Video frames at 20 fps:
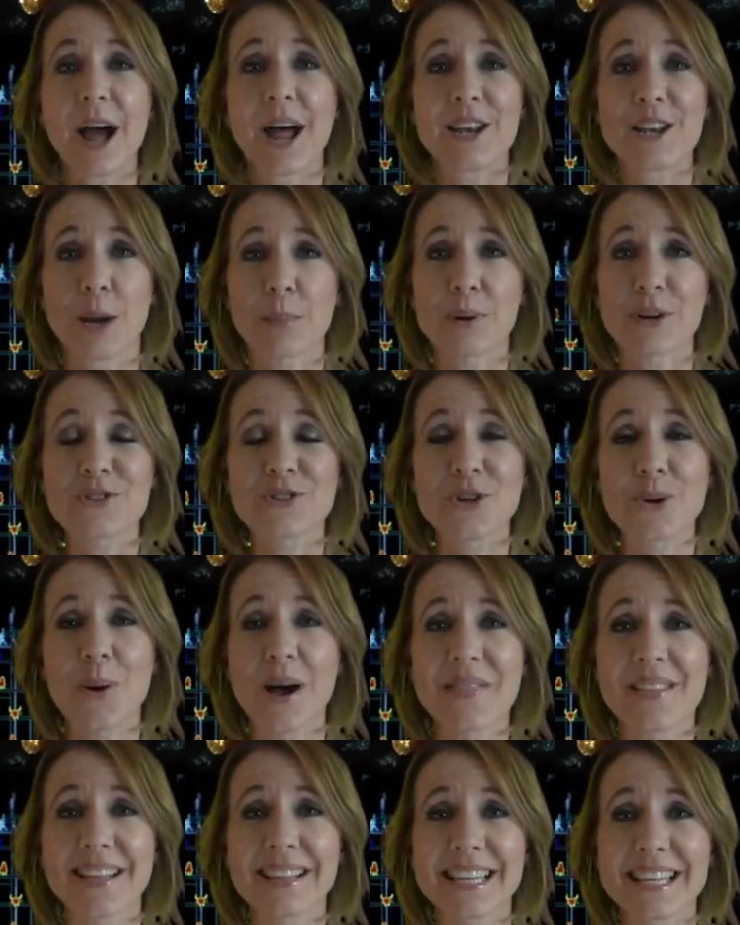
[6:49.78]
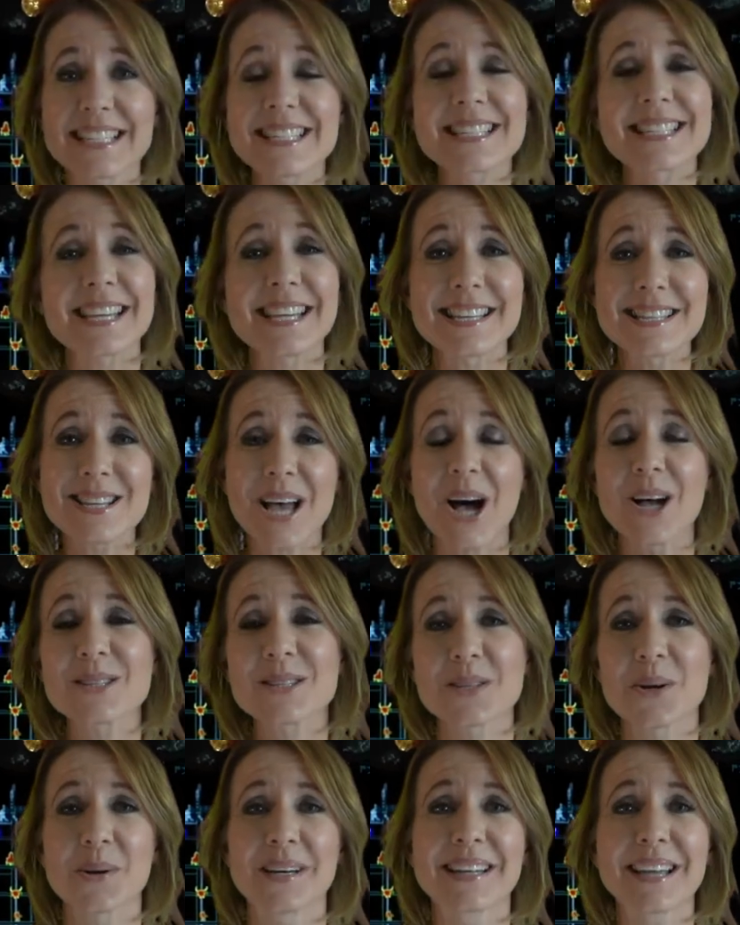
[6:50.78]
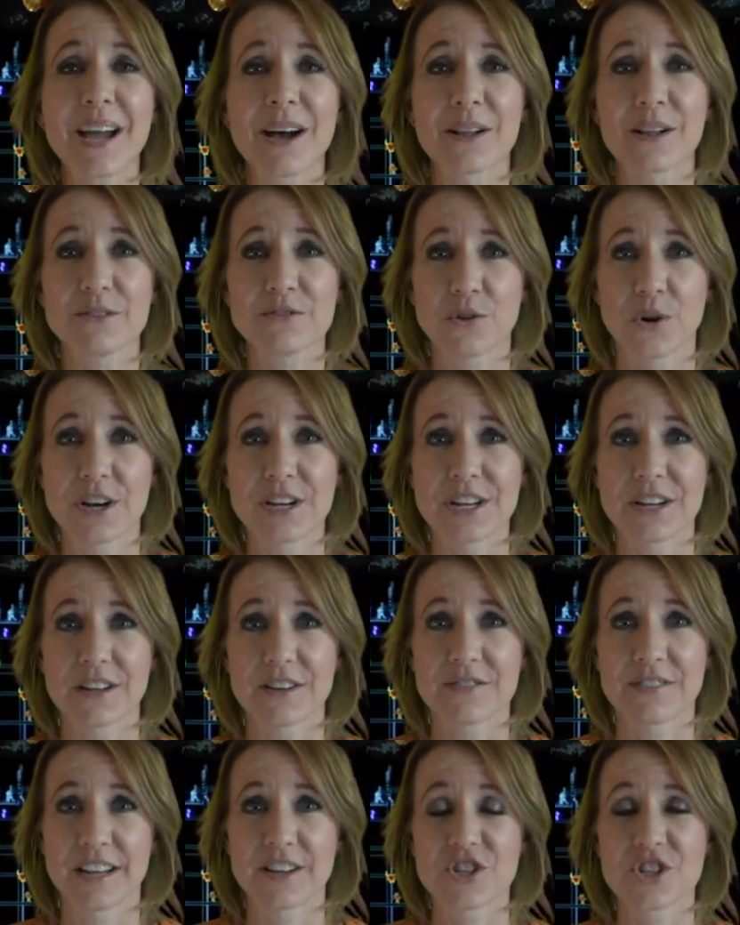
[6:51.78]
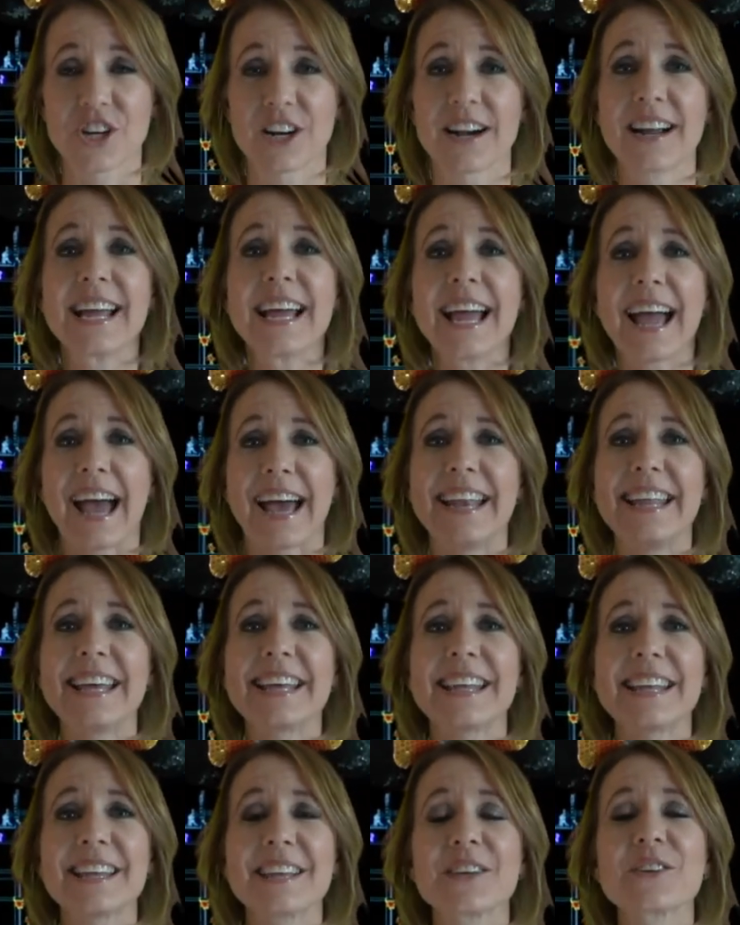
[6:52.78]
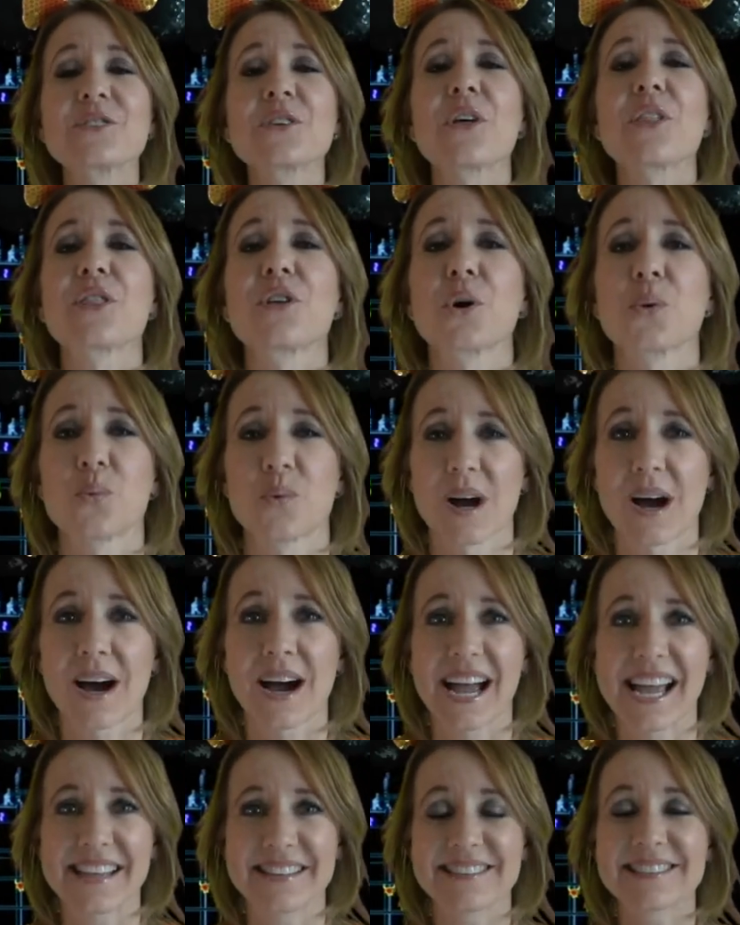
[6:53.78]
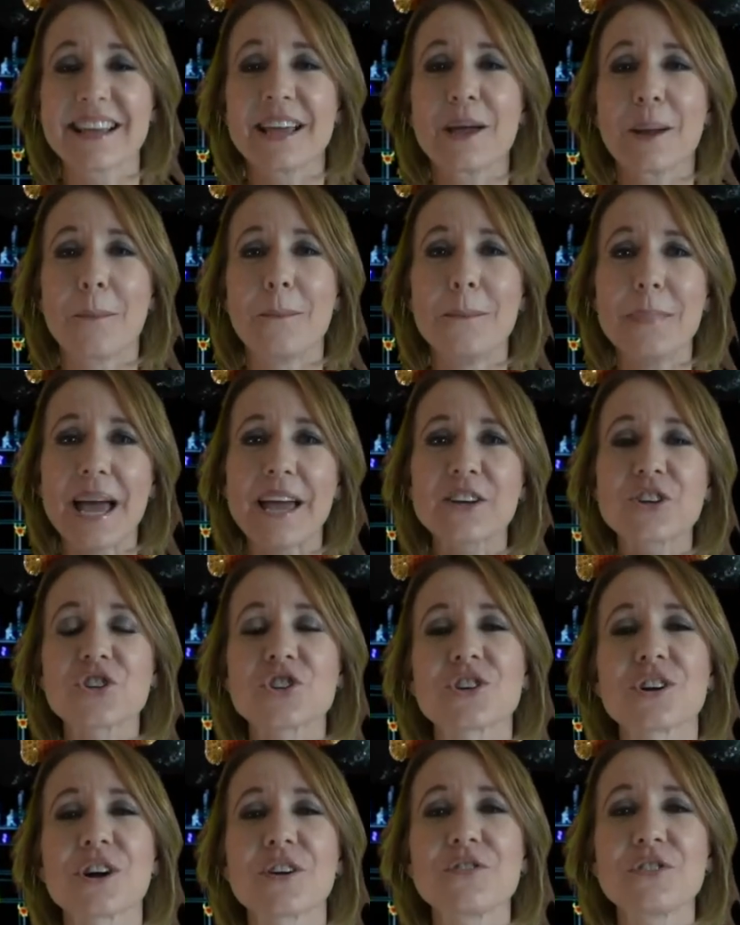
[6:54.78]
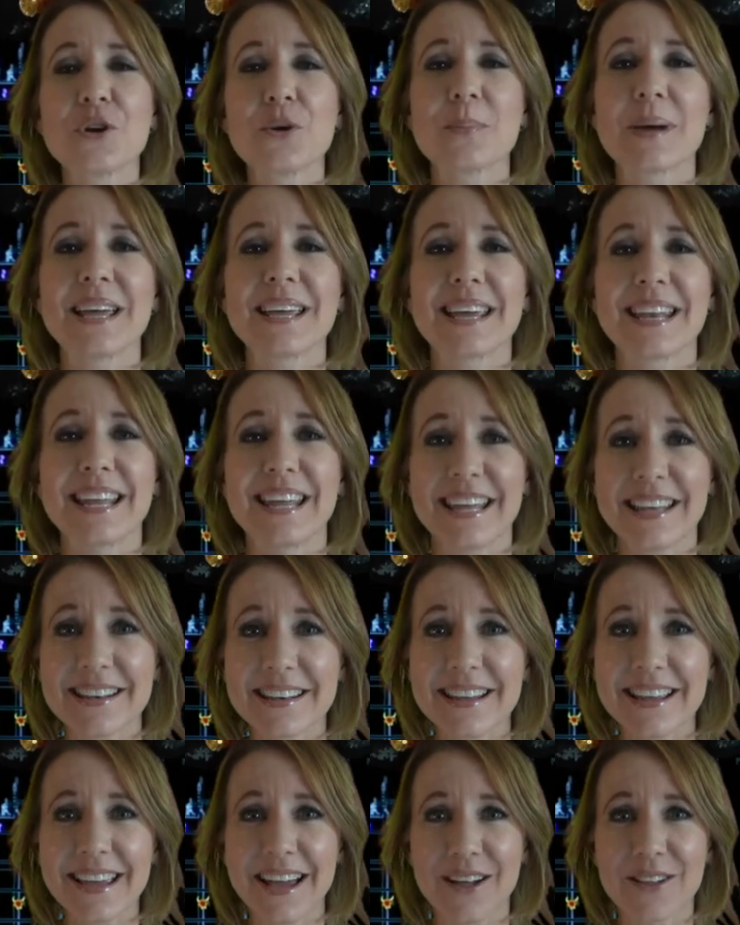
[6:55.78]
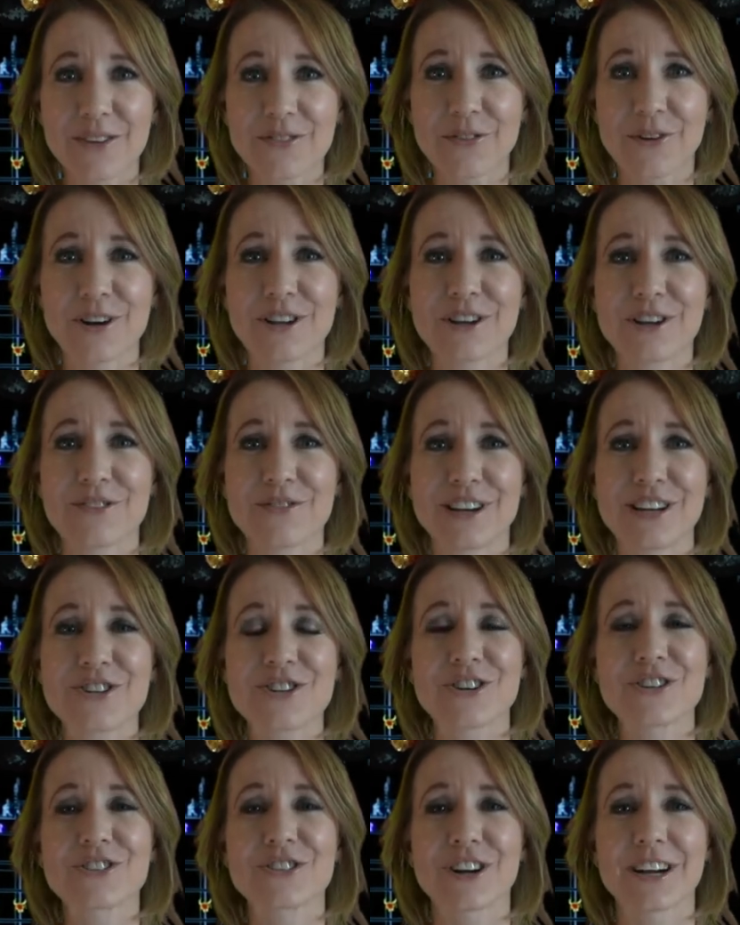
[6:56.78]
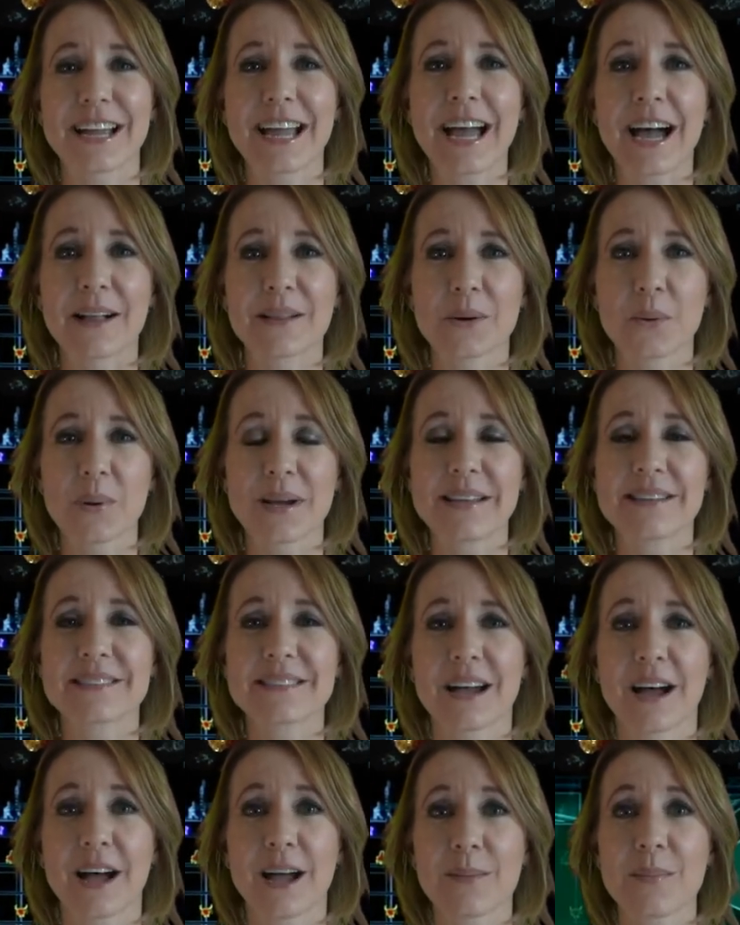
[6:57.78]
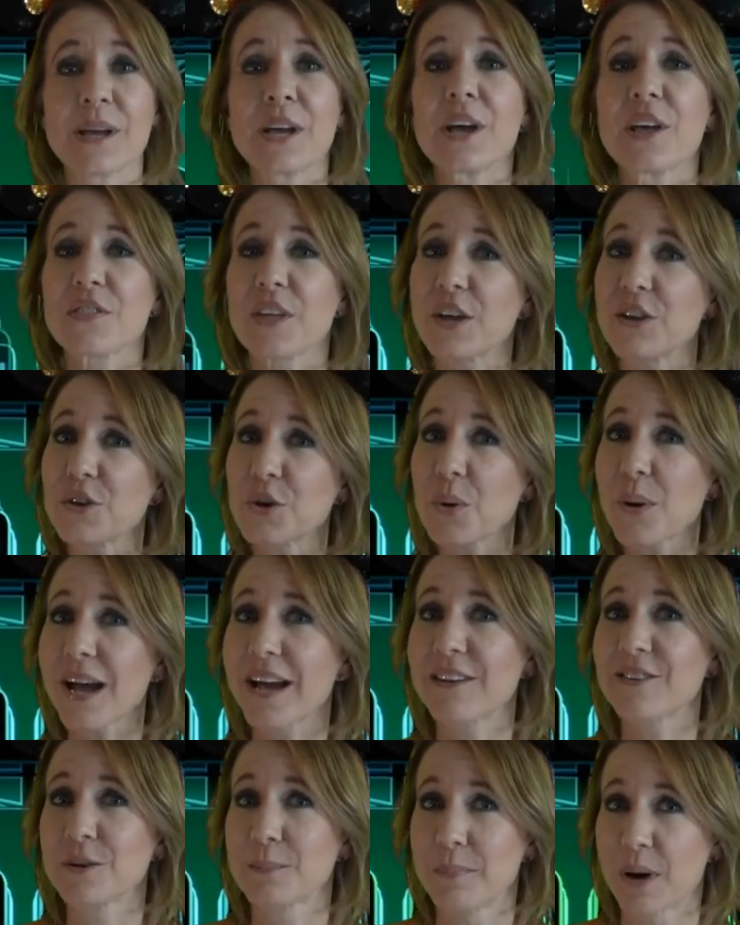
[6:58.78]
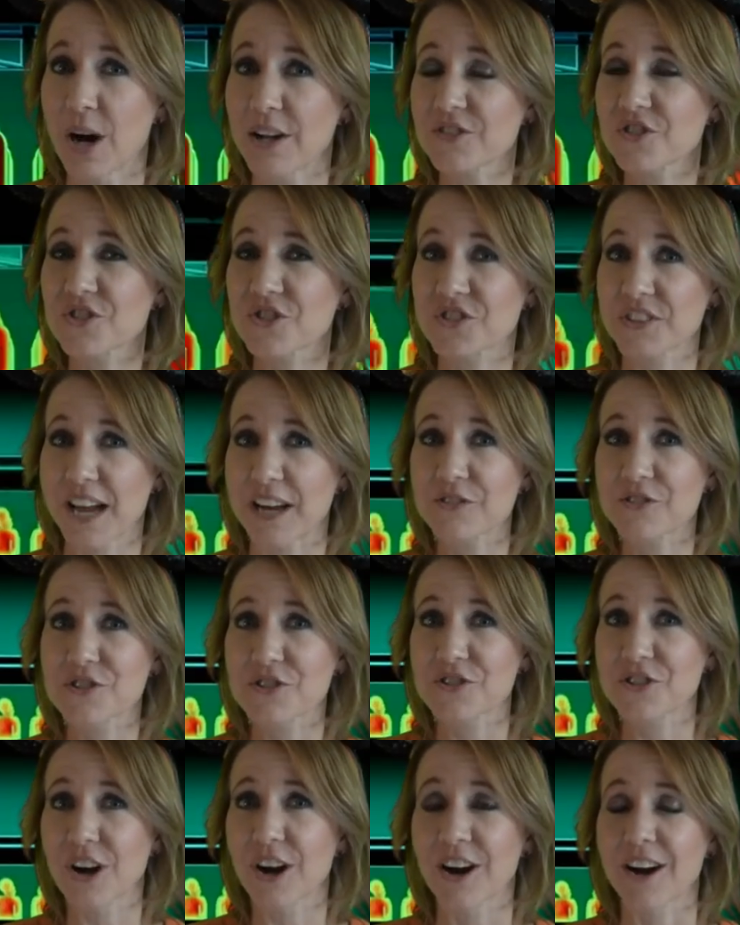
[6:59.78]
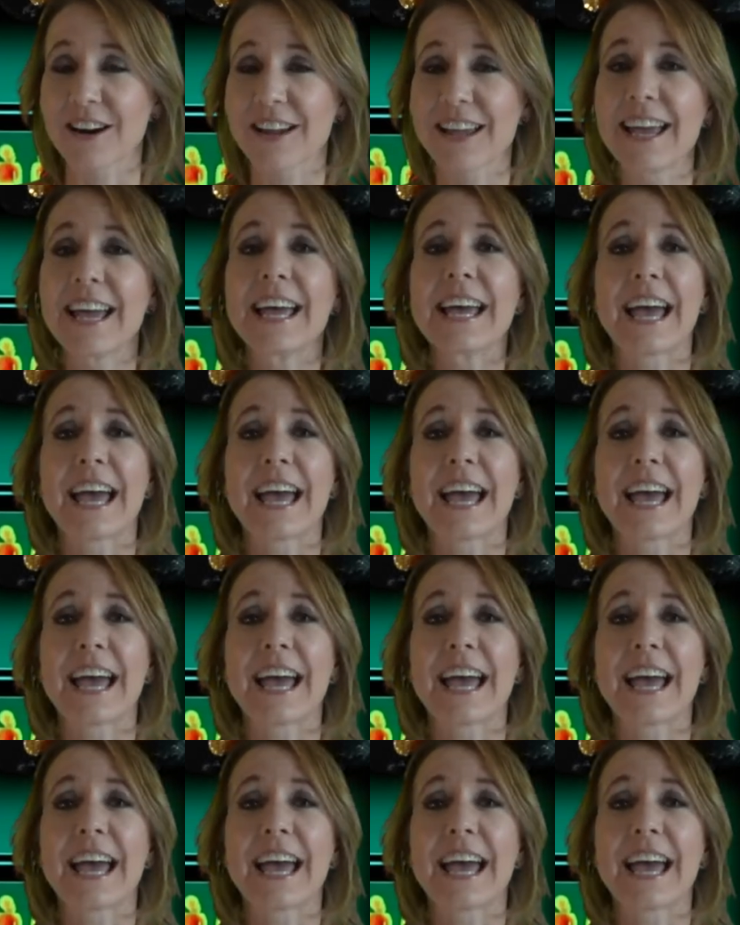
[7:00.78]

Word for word: Number two on the list is also in California Adventure, and it is the rides. Make sure if you make it into California Adventure during Halloween time that you head to Monsters After Dark.